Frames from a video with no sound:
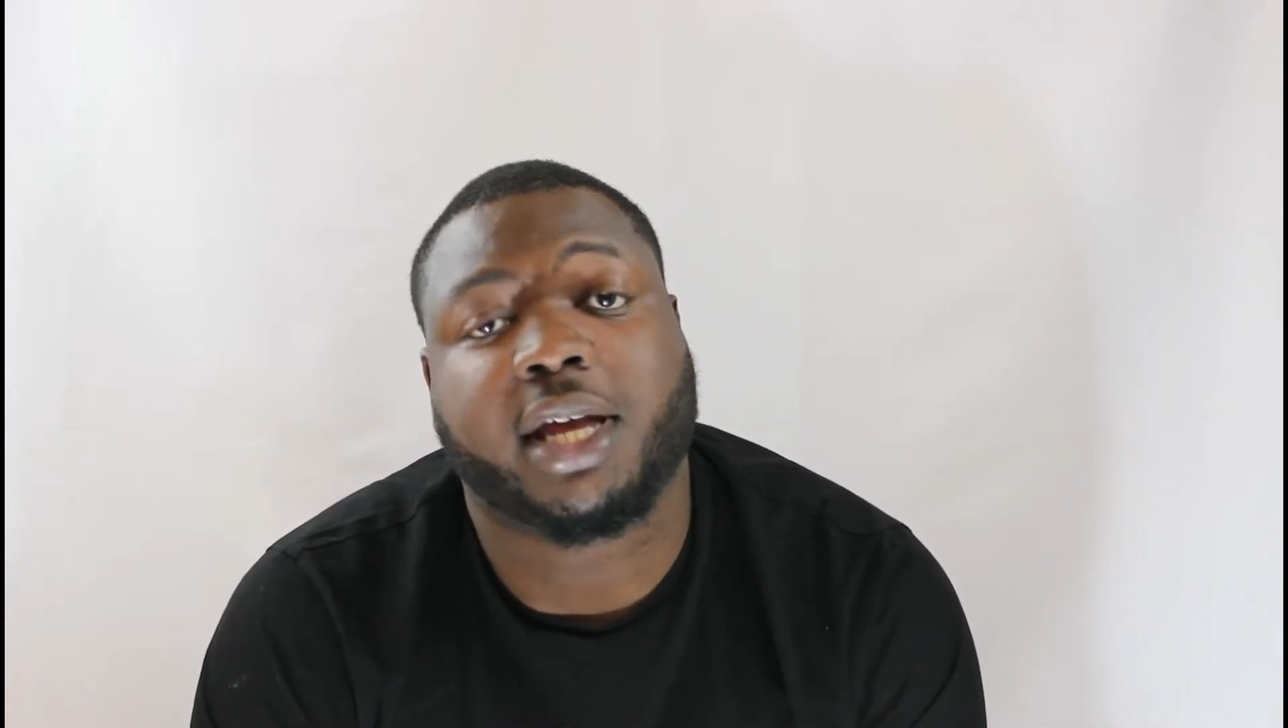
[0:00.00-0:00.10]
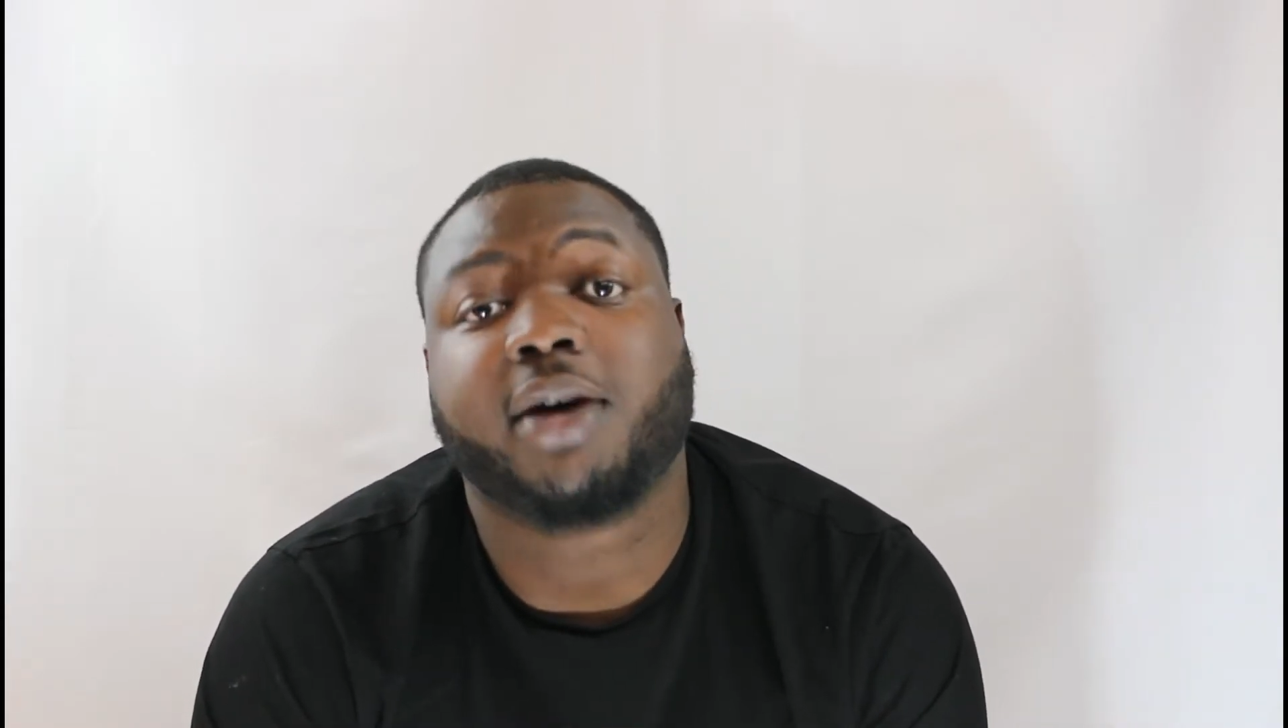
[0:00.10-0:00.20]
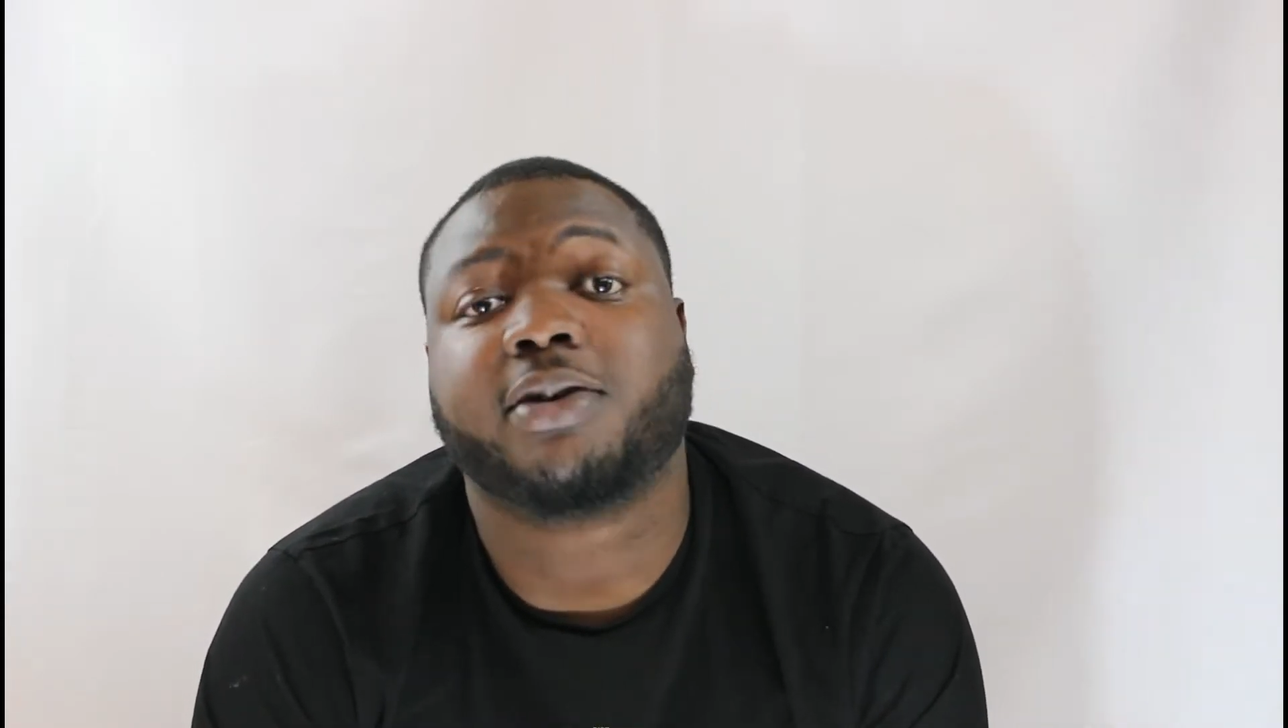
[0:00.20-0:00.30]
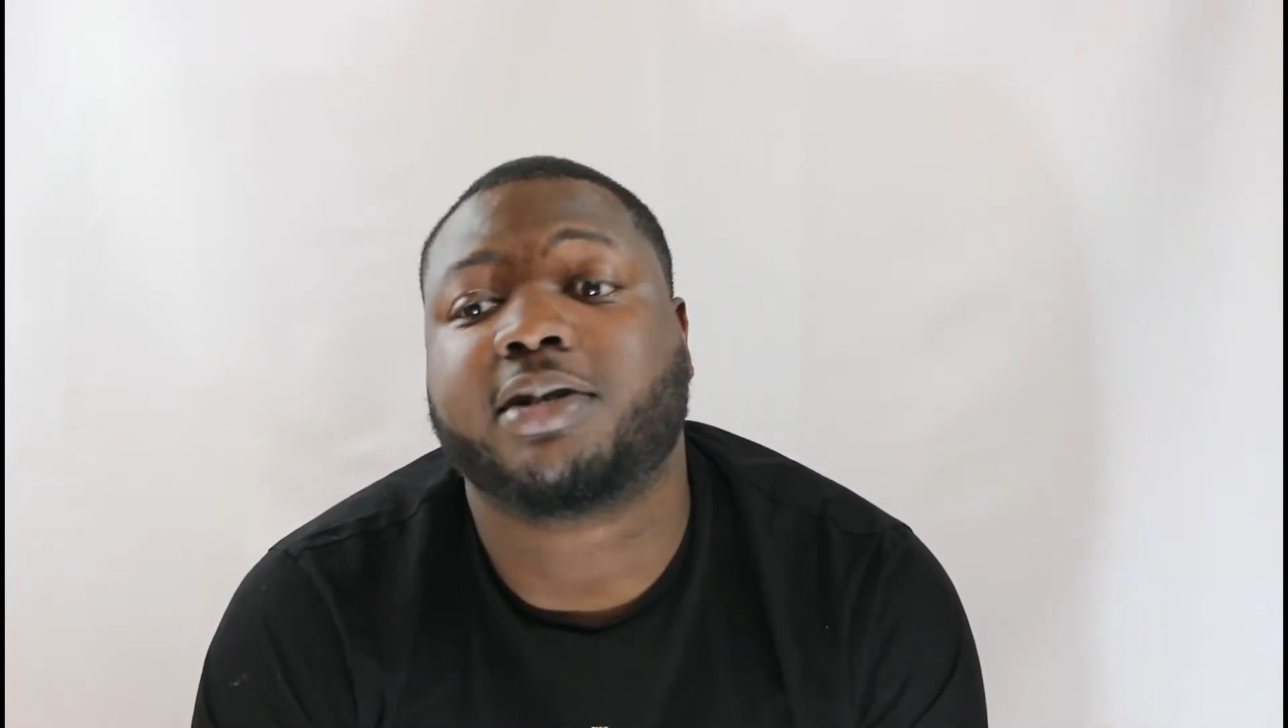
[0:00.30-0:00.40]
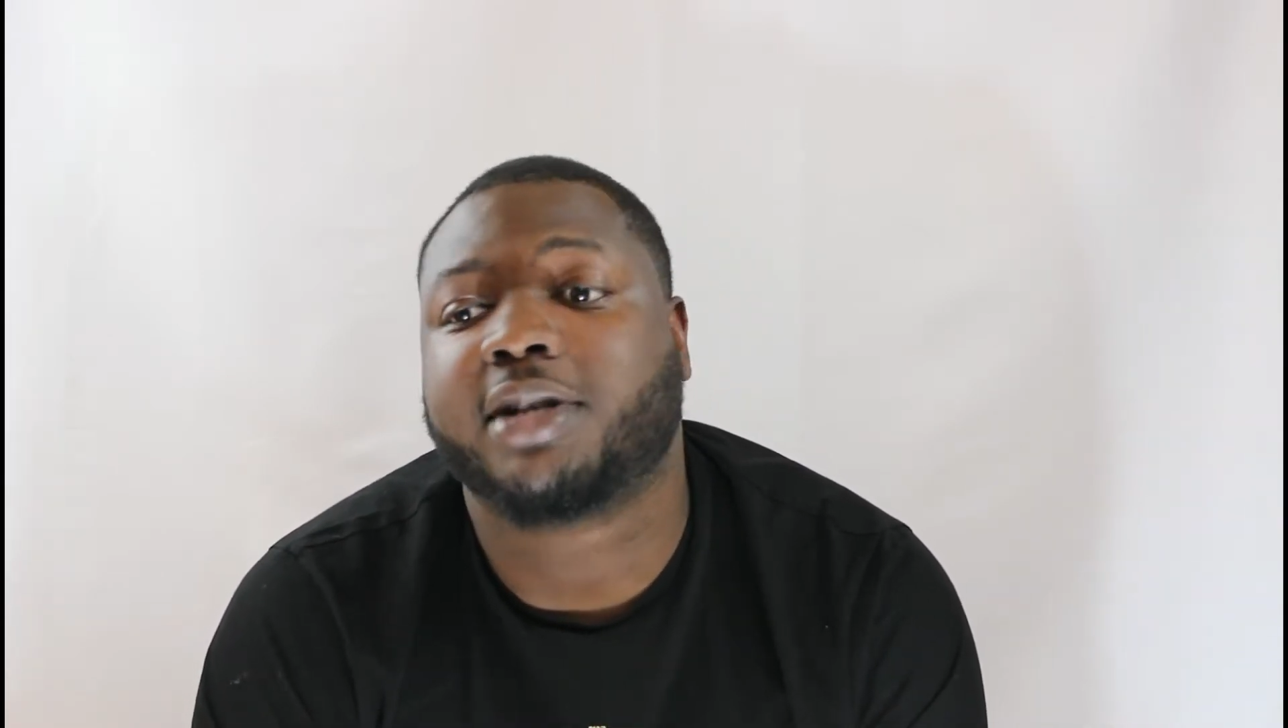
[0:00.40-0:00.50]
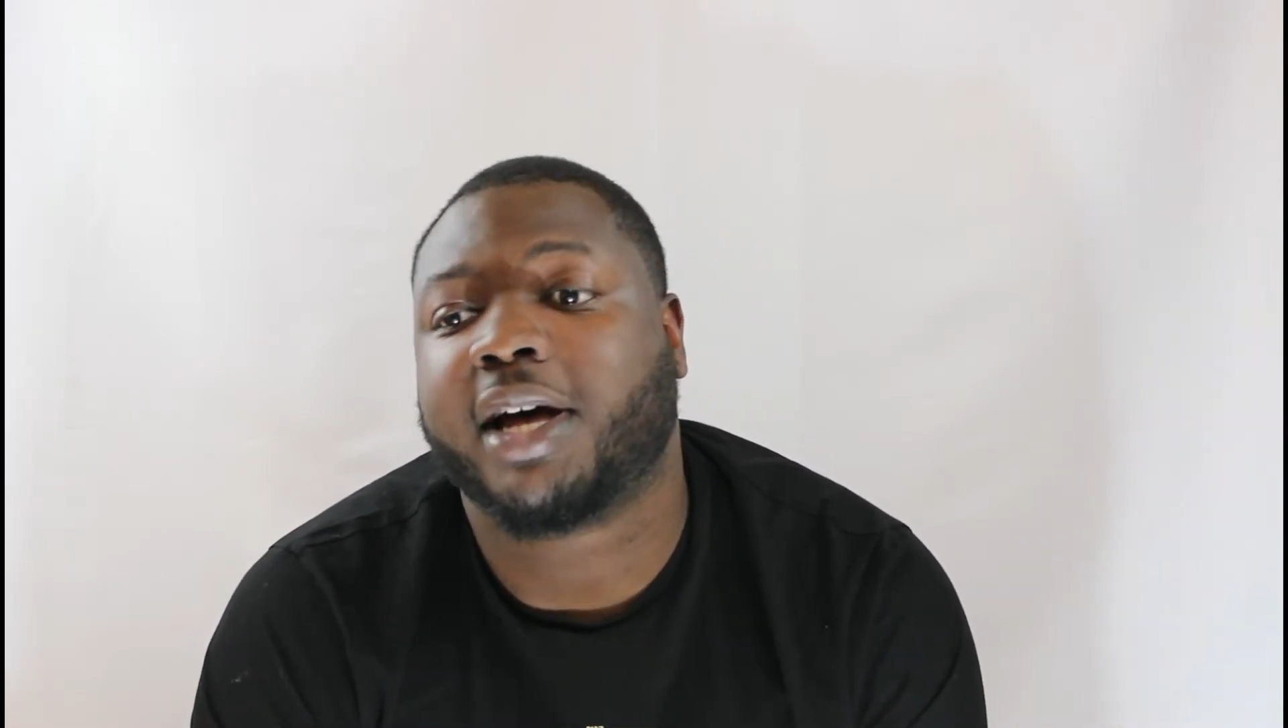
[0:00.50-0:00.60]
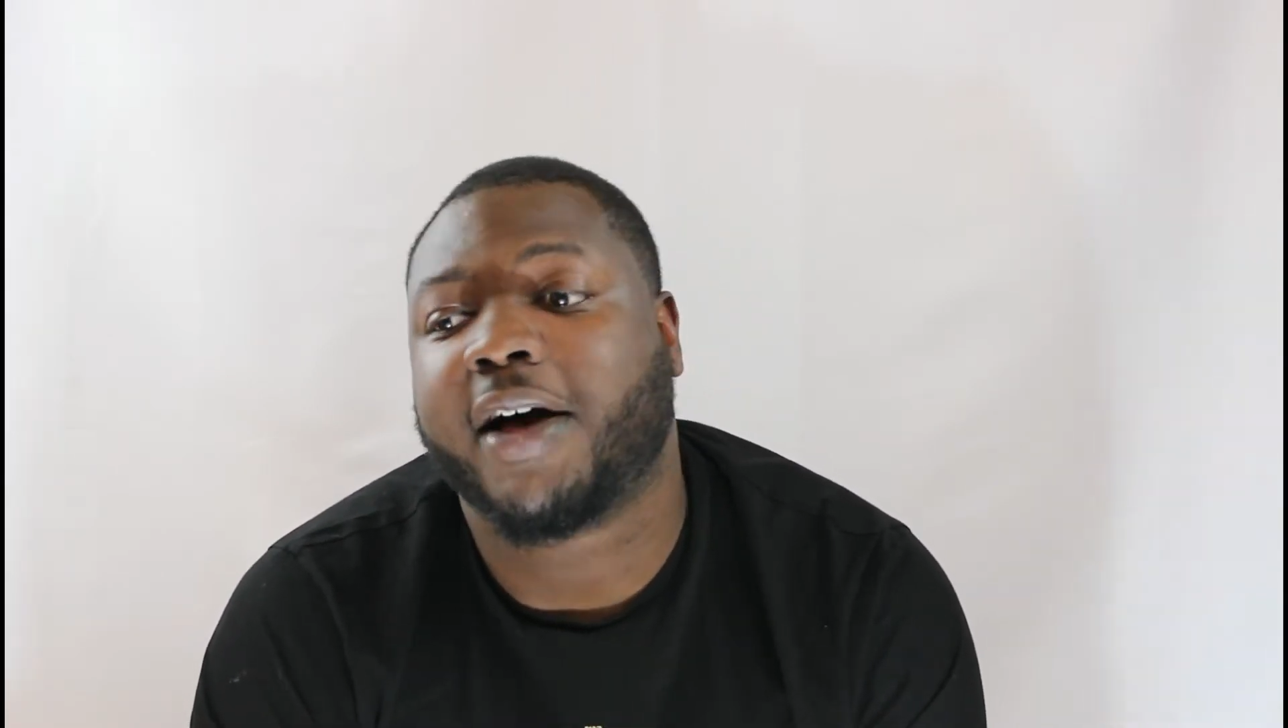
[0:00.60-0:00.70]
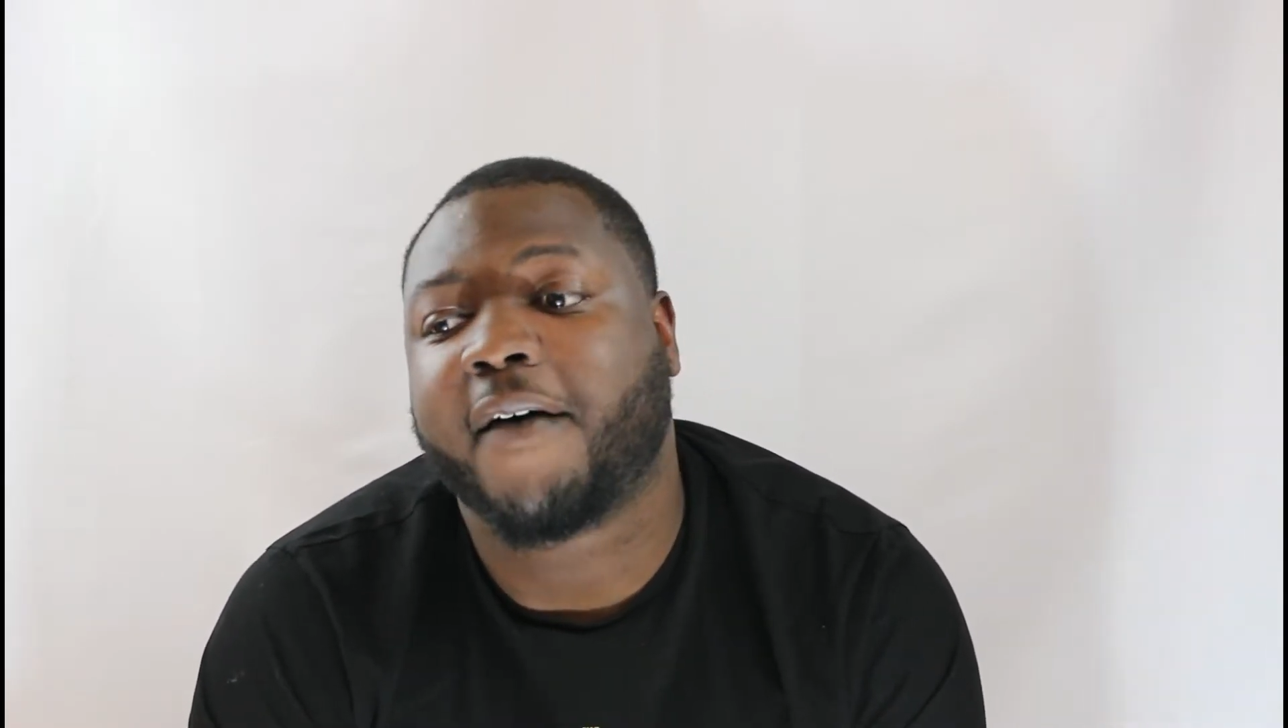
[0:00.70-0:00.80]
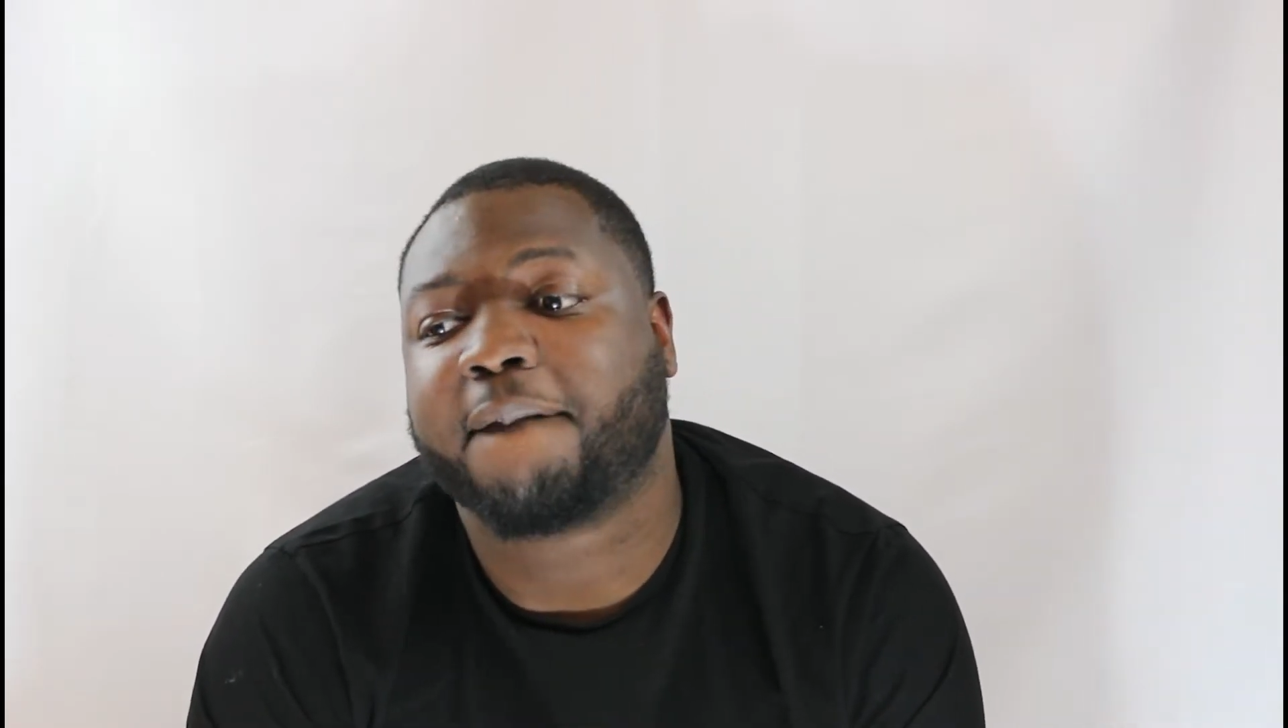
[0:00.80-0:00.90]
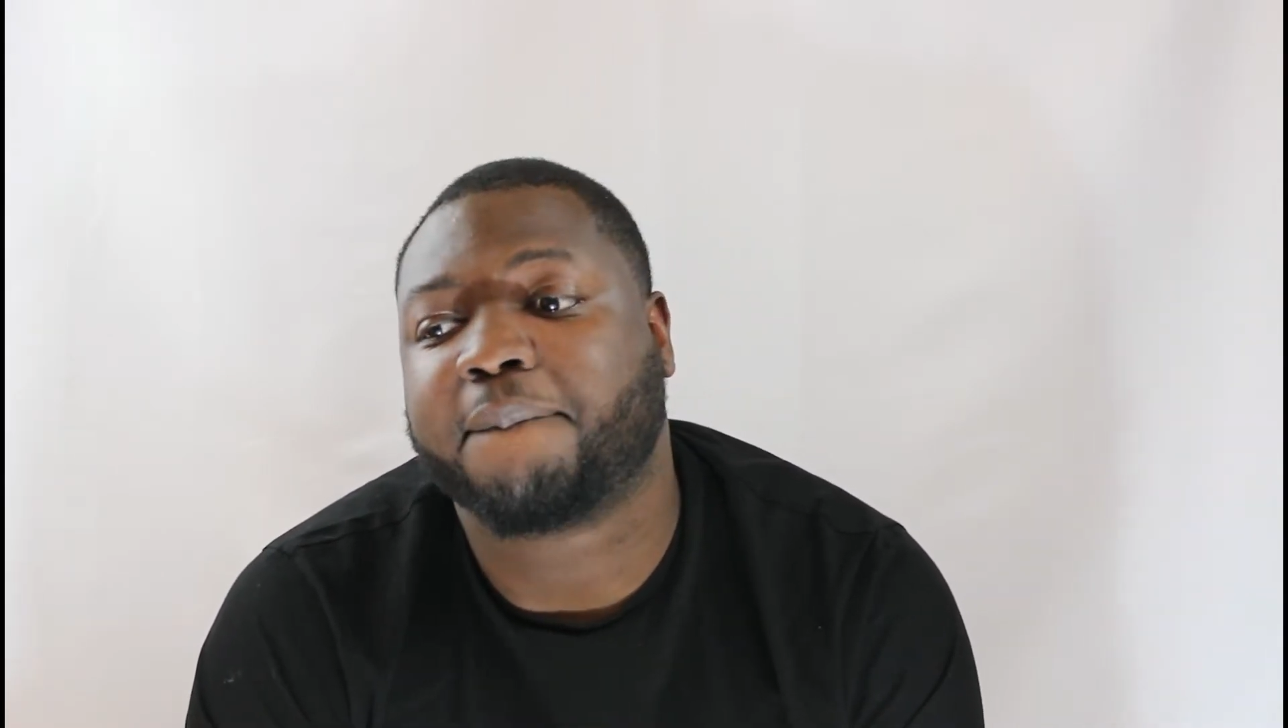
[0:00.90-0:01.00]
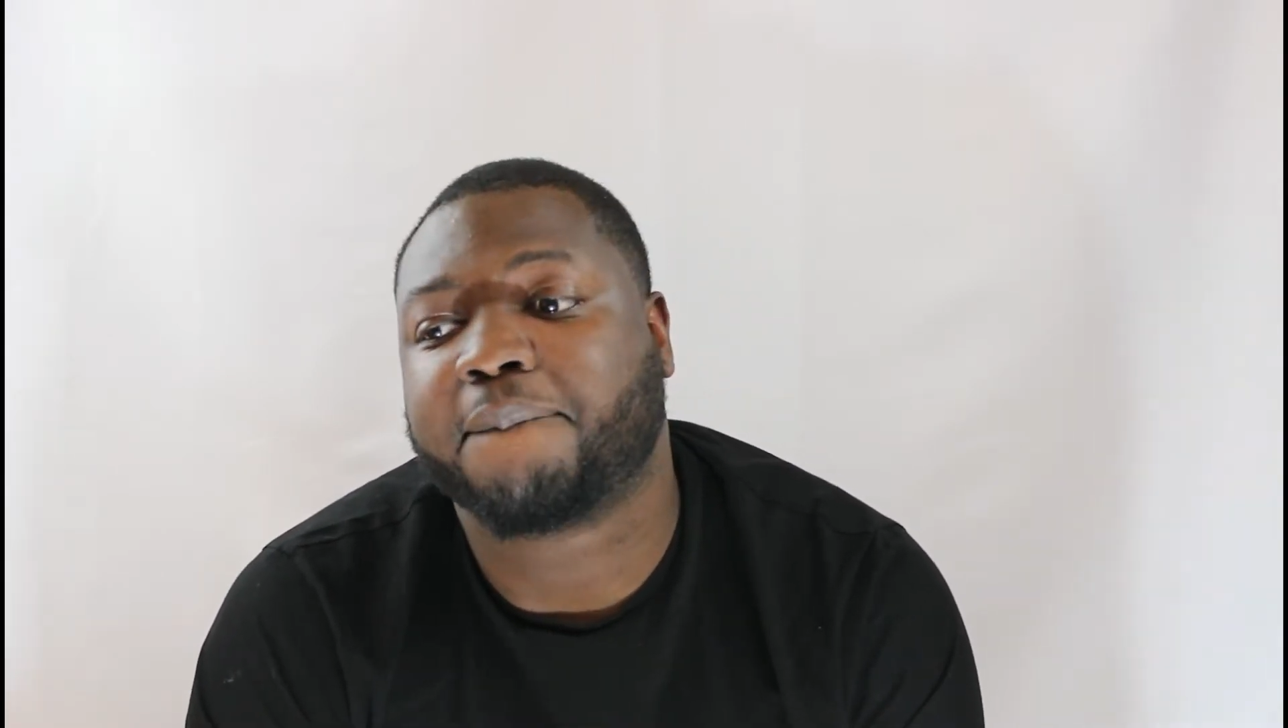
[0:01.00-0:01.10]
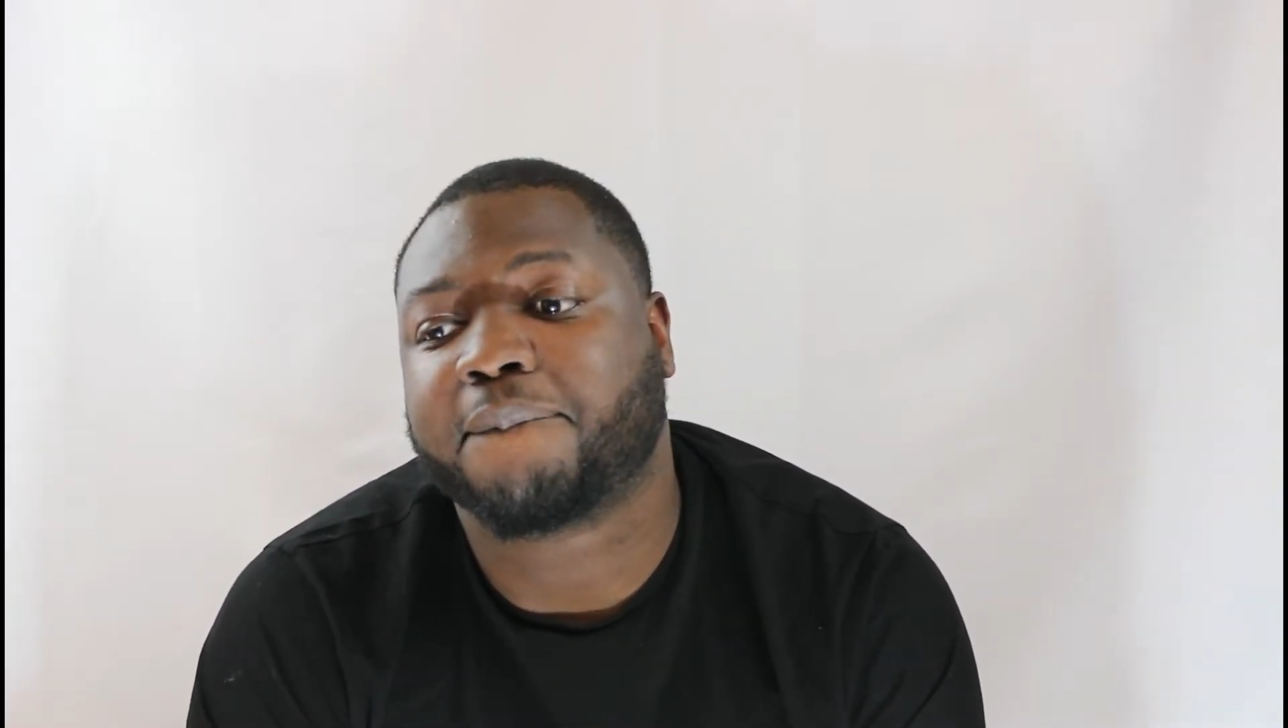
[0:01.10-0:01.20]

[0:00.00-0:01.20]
else, I